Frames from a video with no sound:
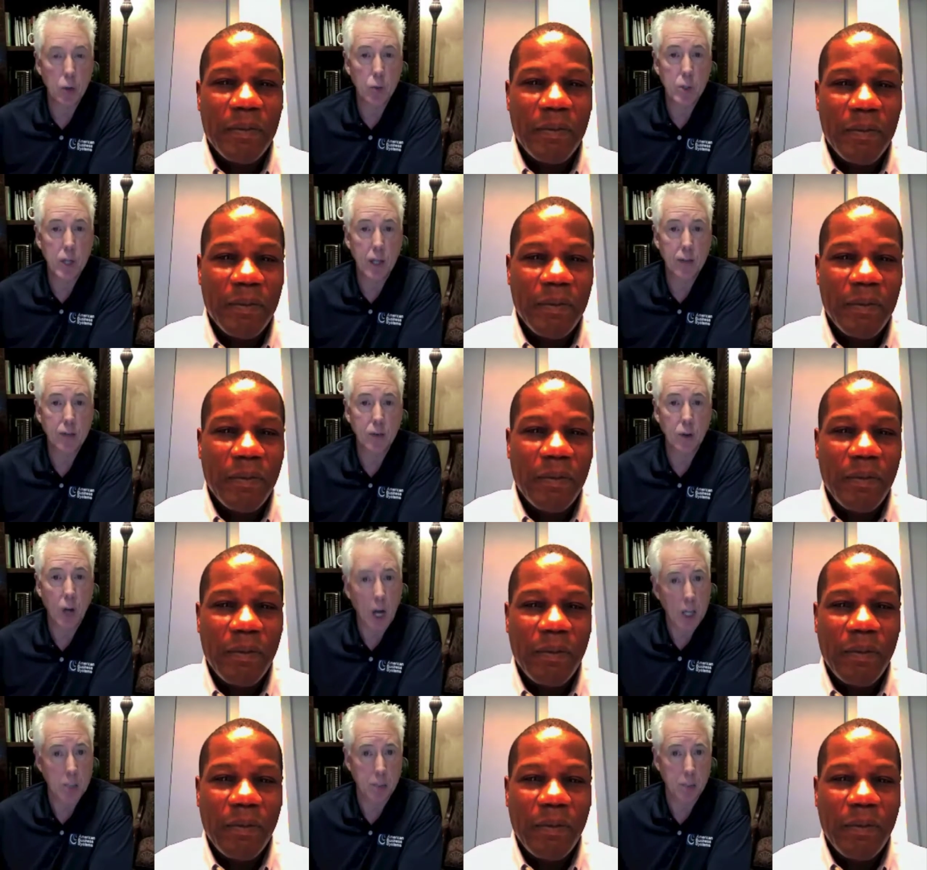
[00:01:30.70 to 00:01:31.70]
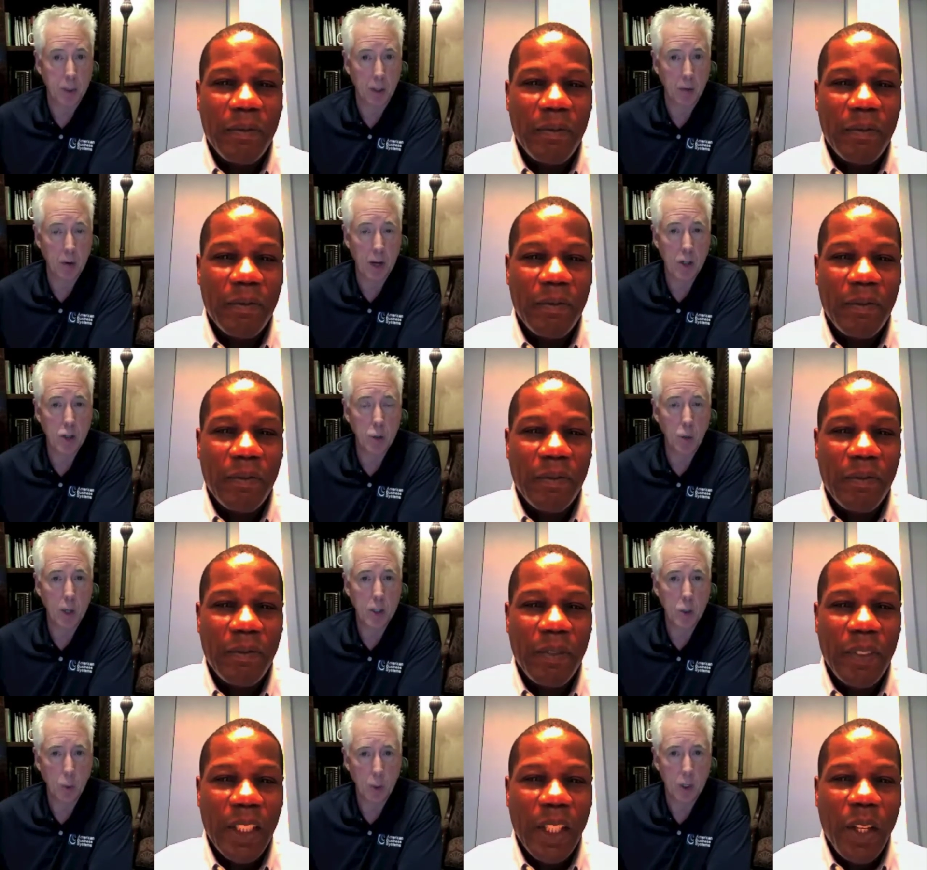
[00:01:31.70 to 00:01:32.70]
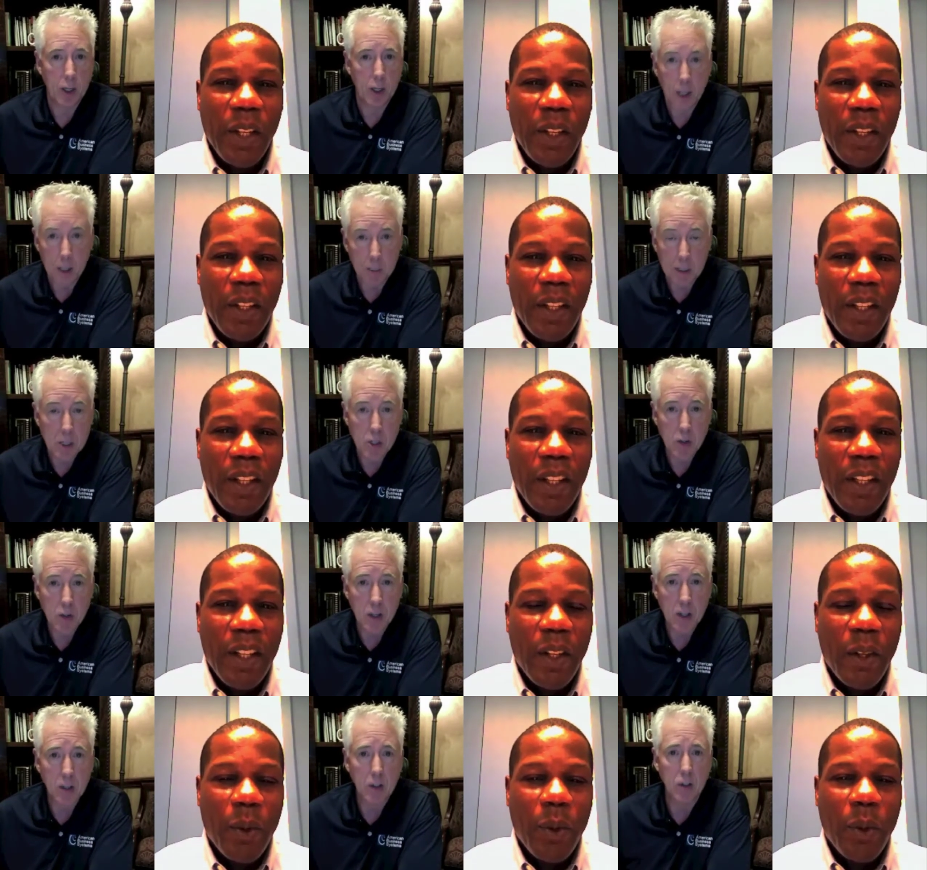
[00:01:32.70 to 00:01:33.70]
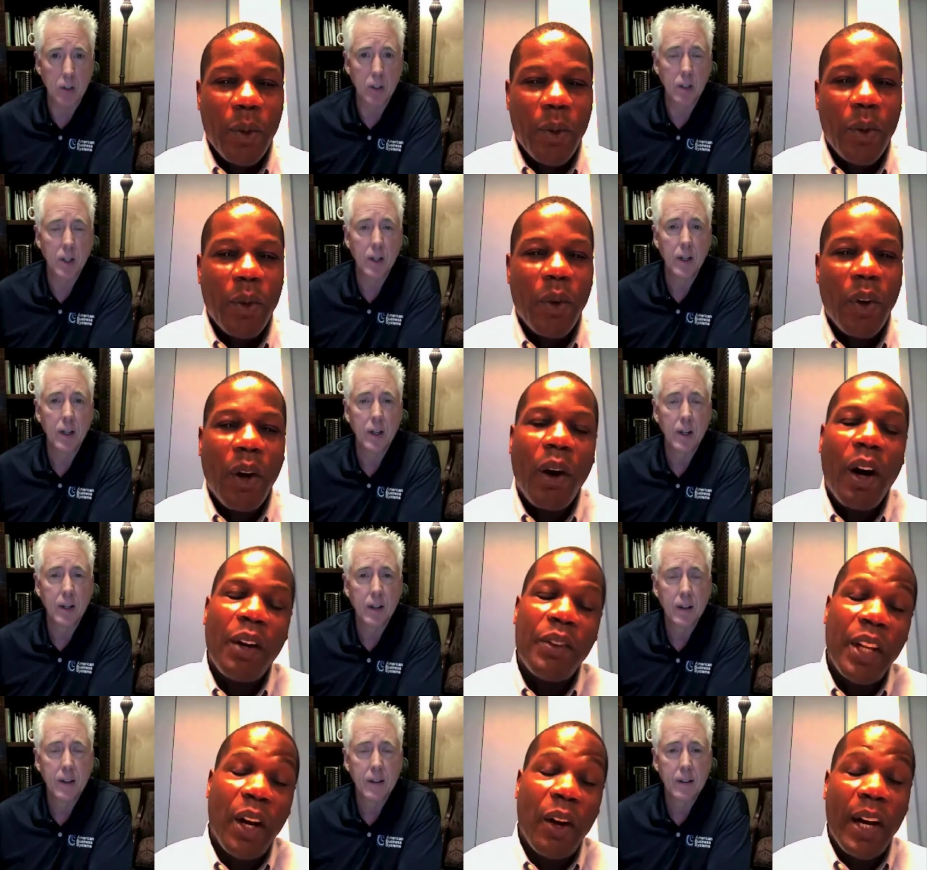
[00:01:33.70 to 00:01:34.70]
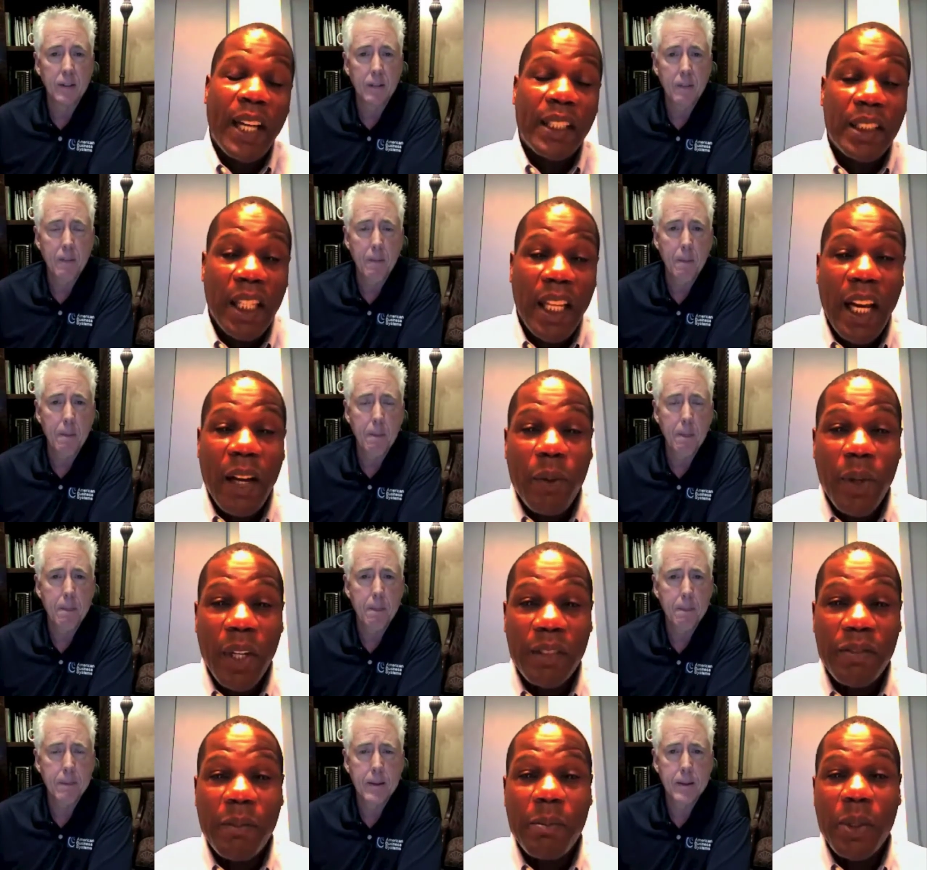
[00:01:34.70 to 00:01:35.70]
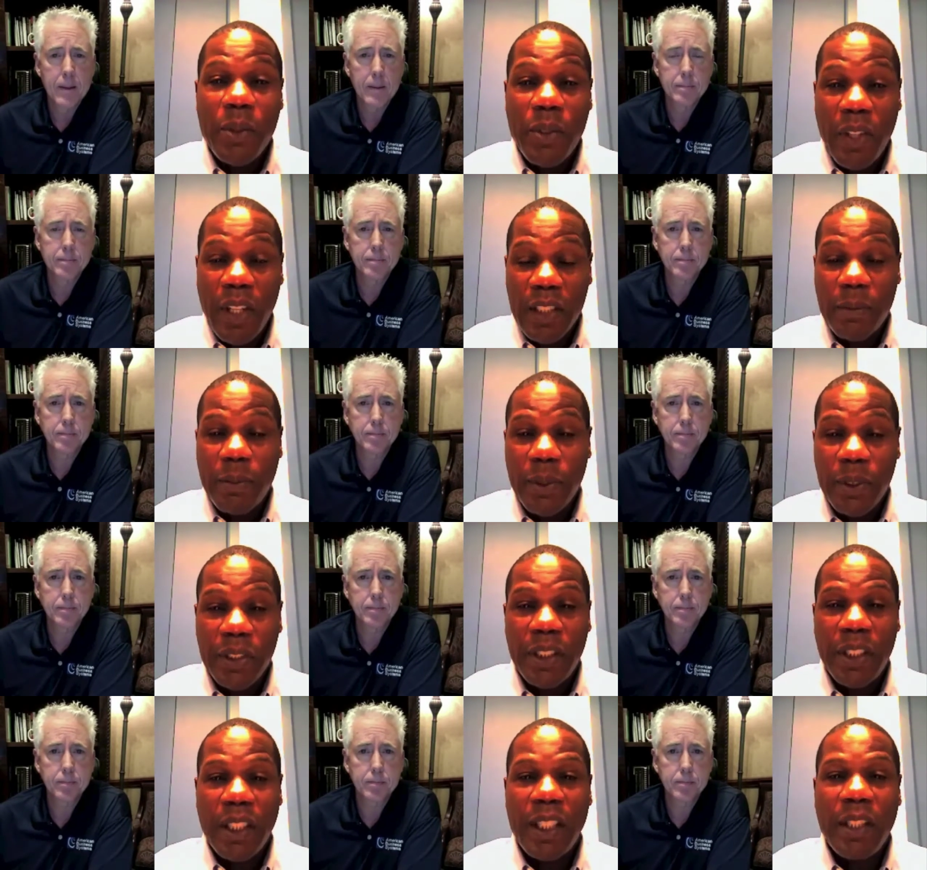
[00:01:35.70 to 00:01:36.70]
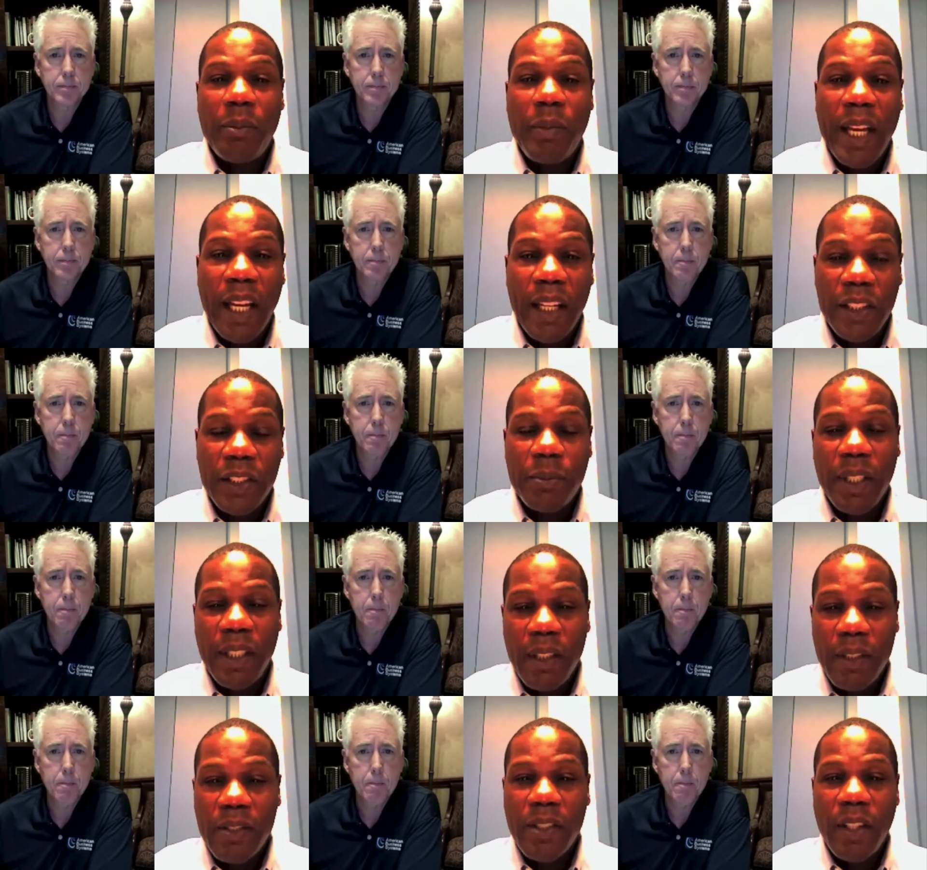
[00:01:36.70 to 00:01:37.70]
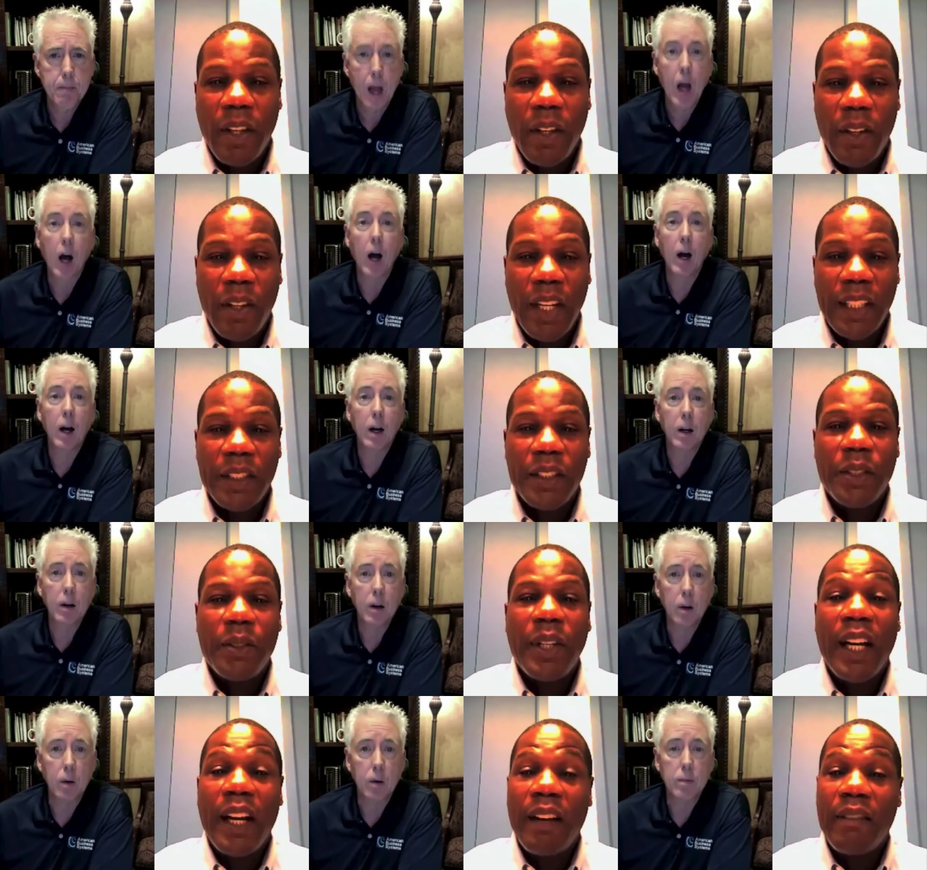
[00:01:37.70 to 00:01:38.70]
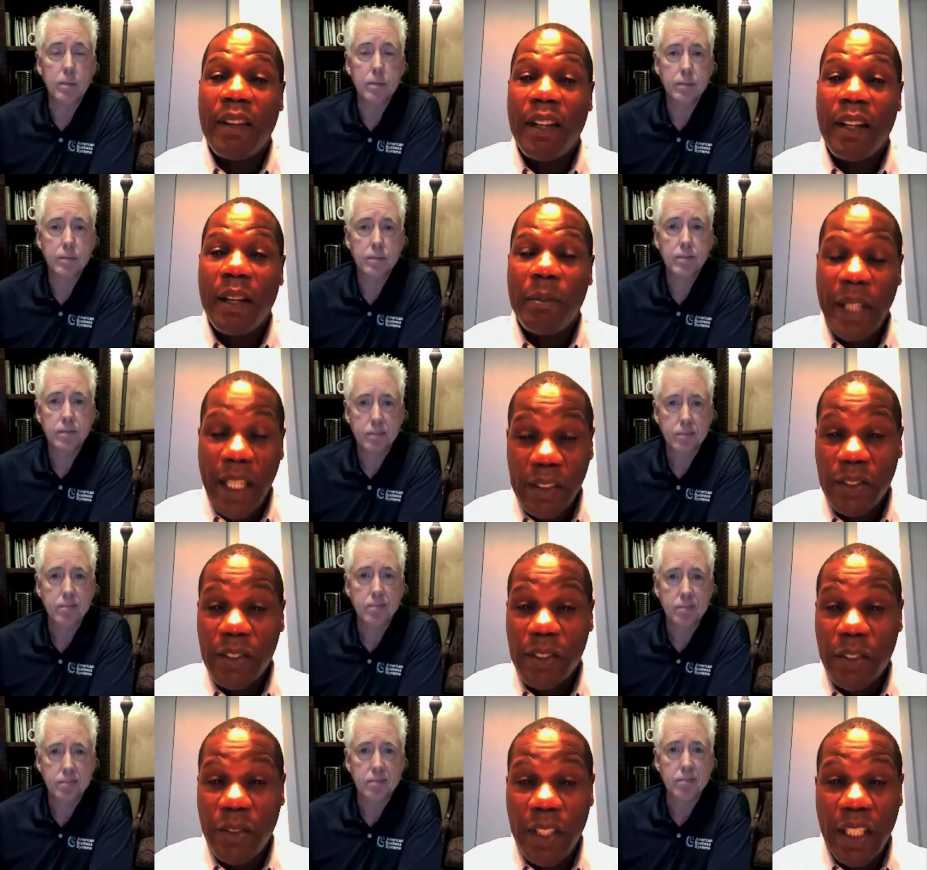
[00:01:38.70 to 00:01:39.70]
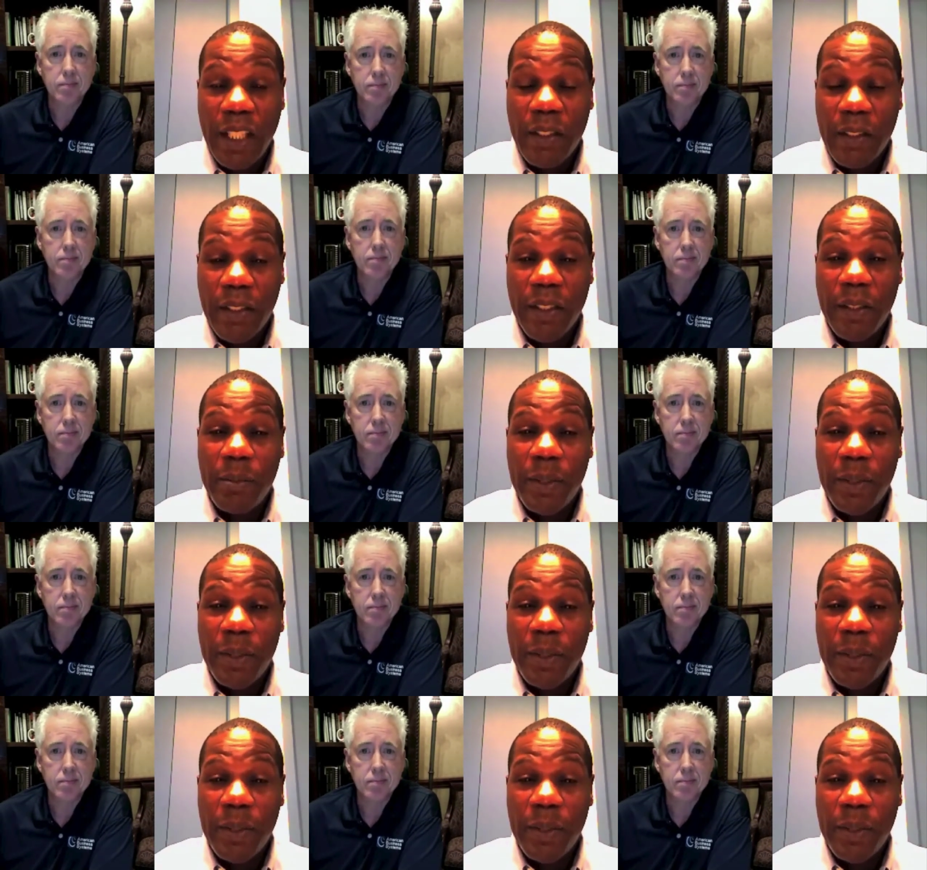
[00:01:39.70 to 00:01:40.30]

Speaker 1: was like for a hospital, right? You actually were an administrator, or?
Speaker 2: Oh, no. Actually, I worked for Blue Cross Blue Shield in management. So I do have a master's degree in healthcare